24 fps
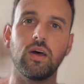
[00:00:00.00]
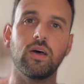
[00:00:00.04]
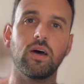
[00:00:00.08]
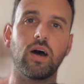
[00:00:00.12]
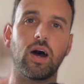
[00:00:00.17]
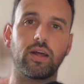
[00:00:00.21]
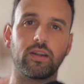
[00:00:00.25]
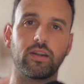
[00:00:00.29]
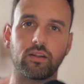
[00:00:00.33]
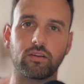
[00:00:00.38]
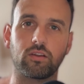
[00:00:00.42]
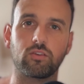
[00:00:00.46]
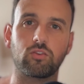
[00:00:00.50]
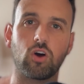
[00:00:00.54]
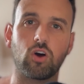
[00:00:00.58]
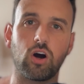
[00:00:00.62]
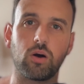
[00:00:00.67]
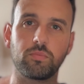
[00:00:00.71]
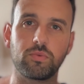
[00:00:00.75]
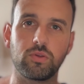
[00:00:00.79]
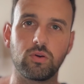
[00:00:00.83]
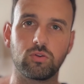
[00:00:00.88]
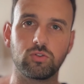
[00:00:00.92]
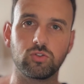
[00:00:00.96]
And on the
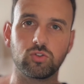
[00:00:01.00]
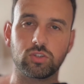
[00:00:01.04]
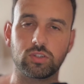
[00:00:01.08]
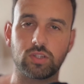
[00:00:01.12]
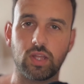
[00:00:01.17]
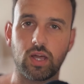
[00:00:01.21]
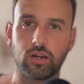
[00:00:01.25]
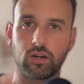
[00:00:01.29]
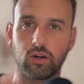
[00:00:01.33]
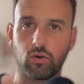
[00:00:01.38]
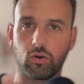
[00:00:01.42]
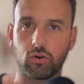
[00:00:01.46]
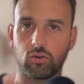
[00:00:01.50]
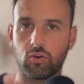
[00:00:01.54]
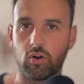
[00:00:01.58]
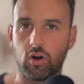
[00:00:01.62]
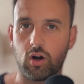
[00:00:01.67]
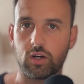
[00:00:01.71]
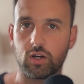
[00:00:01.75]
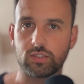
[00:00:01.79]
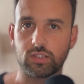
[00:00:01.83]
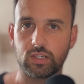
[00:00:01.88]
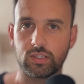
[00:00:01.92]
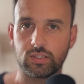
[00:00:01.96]
top, you can just then go
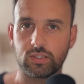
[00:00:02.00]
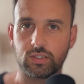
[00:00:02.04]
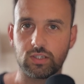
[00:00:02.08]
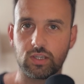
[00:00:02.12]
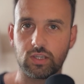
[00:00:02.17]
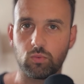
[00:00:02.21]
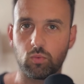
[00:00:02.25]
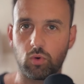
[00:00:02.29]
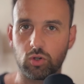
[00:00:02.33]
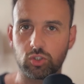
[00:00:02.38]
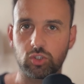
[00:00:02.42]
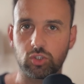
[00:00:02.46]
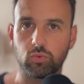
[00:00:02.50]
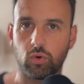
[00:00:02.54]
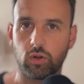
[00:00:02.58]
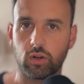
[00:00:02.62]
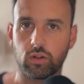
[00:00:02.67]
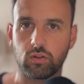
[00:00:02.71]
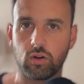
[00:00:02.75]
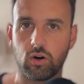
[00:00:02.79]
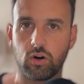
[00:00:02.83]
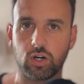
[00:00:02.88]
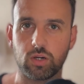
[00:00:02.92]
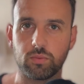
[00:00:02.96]
across and see what you want
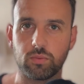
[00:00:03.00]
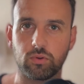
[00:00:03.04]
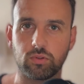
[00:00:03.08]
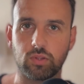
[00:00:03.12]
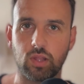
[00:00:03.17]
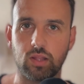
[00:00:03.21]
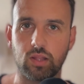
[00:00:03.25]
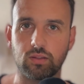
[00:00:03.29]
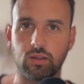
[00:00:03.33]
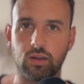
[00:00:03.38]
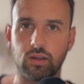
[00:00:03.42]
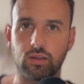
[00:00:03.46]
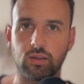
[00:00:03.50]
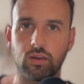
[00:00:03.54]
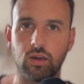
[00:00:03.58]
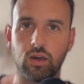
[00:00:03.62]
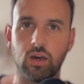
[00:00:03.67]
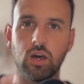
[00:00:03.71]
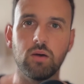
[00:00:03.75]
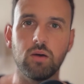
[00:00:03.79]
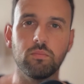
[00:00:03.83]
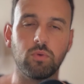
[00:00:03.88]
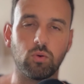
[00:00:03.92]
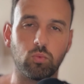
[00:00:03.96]
to talk about that day.
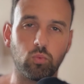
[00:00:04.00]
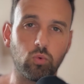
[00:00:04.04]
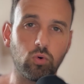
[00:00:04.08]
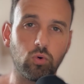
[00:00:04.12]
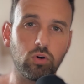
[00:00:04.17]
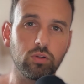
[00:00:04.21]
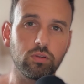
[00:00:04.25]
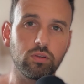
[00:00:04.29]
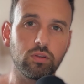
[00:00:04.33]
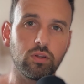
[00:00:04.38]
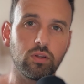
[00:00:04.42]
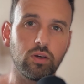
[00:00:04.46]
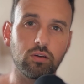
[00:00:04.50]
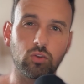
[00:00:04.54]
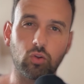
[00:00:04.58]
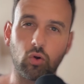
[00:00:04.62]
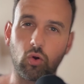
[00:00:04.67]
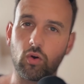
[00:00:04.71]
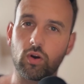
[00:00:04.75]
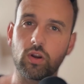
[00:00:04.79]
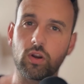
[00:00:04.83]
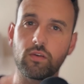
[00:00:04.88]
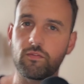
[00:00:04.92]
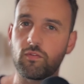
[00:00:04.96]
But one
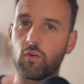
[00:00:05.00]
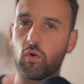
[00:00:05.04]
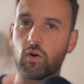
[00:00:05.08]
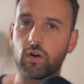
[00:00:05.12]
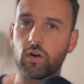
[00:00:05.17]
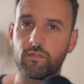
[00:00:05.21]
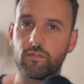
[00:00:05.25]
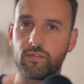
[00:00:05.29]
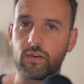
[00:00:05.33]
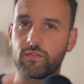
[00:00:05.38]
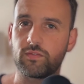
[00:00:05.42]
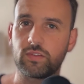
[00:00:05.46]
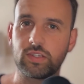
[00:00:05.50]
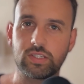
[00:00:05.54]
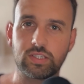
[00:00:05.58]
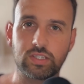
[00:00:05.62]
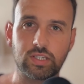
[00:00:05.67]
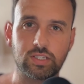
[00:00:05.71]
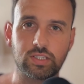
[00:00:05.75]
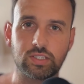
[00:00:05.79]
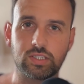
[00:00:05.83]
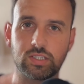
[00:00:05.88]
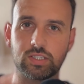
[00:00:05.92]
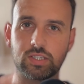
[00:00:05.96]
30, 40, 50,
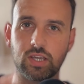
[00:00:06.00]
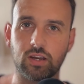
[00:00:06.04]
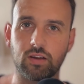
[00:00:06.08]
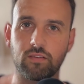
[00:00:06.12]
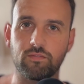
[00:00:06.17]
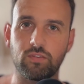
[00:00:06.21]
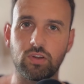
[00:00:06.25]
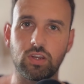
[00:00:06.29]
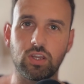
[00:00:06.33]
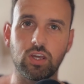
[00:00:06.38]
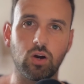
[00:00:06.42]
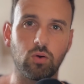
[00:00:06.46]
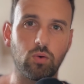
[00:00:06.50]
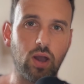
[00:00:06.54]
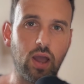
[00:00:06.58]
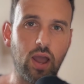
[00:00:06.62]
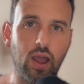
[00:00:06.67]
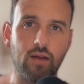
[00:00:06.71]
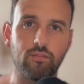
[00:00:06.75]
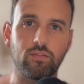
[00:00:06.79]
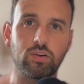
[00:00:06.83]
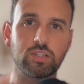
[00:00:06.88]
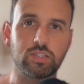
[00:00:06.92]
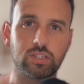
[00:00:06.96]
60-second video
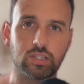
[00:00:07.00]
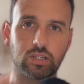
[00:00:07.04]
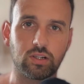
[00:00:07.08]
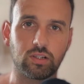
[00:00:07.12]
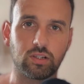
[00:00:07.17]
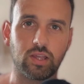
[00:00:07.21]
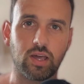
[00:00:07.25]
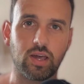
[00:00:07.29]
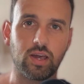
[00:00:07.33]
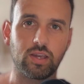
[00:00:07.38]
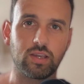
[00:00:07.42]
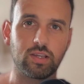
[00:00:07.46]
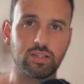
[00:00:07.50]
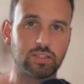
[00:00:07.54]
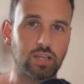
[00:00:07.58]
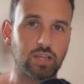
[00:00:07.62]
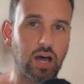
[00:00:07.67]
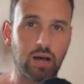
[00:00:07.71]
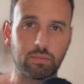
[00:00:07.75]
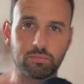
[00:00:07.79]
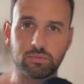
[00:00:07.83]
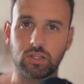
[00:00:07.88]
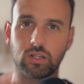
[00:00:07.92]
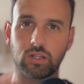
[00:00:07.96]
every single day is
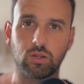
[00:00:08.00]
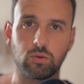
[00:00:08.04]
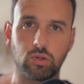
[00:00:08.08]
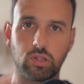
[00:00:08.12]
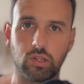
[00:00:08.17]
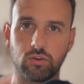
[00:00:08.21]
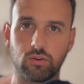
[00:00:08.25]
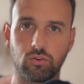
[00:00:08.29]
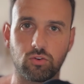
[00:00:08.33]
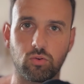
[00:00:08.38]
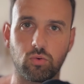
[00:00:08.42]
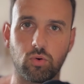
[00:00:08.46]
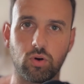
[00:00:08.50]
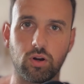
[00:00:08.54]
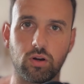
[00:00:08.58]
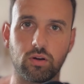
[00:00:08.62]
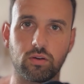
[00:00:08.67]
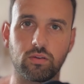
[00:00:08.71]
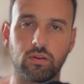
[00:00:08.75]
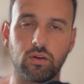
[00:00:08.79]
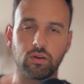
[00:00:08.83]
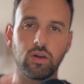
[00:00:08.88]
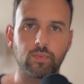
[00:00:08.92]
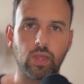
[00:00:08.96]
absolutely
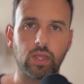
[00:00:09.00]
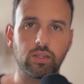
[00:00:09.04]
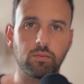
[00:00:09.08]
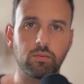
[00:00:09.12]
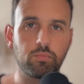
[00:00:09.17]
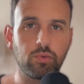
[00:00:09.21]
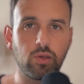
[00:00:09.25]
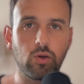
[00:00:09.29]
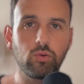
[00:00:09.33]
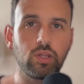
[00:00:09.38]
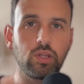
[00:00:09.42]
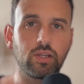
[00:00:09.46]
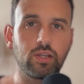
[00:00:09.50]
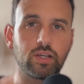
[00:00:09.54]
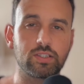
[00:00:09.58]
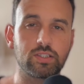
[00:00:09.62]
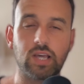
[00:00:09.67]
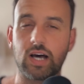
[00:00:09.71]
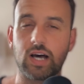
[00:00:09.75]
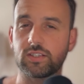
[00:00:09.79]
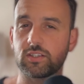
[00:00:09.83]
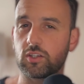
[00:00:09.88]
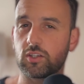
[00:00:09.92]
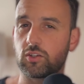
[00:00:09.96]
required. And the beauty of this,
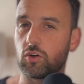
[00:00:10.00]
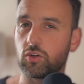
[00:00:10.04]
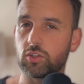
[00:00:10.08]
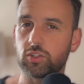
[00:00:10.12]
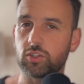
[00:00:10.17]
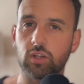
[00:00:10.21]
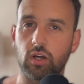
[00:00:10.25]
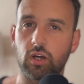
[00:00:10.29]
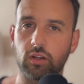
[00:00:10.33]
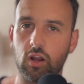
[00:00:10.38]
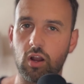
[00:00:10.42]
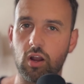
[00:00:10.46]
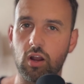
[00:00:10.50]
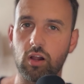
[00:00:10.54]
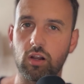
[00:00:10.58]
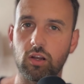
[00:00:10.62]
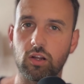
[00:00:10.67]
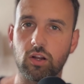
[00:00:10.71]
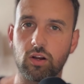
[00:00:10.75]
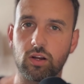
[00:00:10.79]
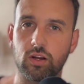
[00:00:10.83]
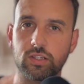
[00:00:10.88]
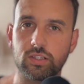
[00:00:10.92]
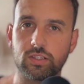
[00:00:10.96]
as I touched on
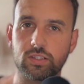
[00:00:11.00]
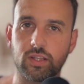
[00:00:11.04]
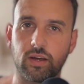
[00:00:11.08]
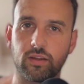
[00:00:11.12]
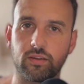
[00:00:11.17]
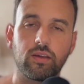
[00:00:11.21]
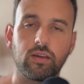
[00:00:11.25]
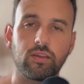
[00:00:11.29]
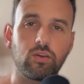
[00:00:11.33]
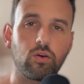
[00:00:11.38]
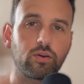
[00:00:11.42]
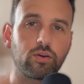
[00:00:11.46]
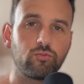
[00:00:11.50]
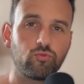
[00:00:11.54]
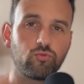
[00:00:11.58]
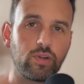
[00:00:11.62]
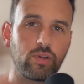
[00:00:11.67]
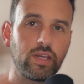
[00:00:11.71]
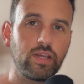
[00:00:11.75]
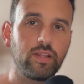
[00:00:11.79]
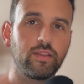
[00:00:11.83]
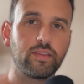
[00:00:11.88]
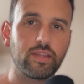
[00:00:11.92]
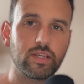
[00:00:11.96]
earlier, is that you can
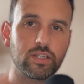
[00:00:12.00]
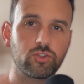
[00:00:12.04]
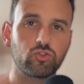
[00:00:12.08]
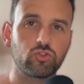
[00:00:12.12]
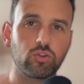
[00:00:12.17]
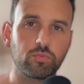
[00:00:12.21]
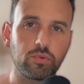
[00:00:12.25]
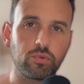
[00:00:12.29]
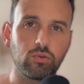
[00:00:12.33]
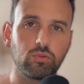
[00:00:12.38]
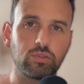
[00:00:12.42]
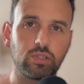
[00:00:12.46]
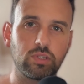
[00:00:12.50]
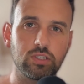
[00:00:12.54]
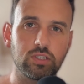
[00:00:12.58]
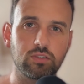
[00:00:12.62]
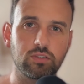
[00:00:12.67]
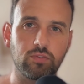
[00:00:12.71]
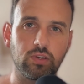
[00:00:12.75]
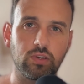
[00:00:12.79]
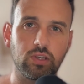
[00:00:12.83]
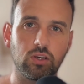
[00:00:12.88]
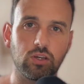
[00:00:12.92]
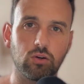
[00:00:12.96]
redistribute these
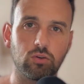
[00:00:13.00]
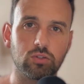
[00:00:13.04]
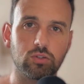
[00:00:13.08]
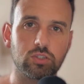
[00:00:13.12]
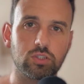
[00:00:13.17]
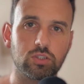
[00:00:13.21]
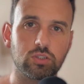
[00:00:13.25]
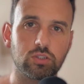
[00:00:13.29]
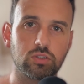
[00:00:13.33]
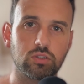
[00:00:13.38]
videos